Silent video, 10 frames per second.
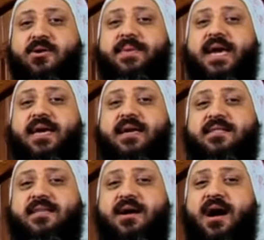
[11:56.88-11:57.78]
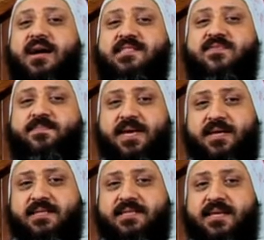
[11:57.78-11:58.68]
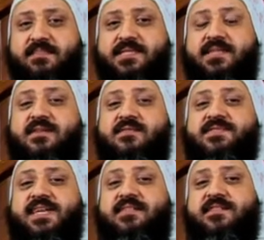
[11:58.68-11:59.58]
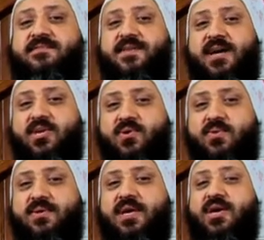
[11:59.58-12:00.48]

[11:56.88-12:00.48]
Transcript: may the God of peace himself sanctify you